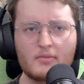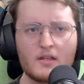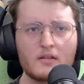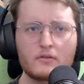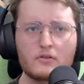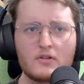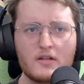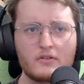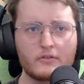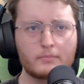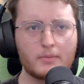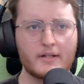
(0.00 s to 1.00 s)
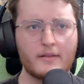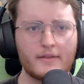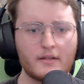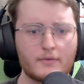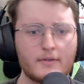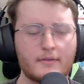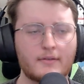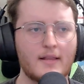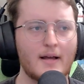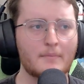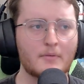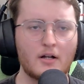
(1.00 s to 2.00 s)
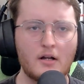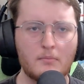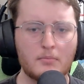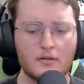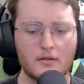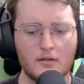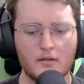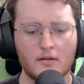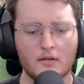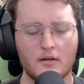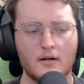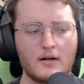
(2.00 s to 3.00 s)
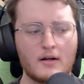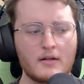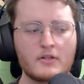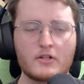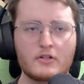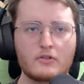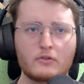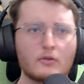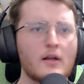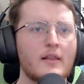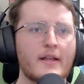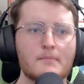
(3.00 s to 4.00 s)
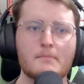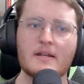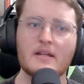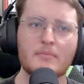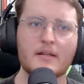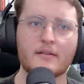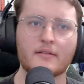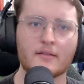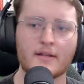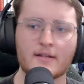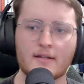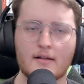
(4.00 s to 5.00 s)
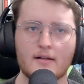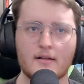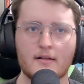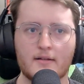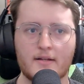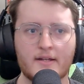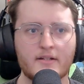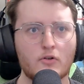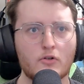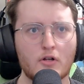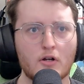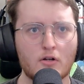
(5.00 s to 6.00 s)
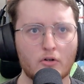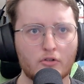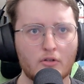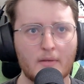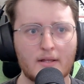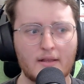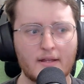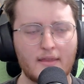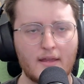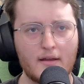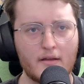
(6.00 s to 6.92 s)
You can use plenty of things for this laptop. You could use like a mini piece, like a Intel Nook or something like that.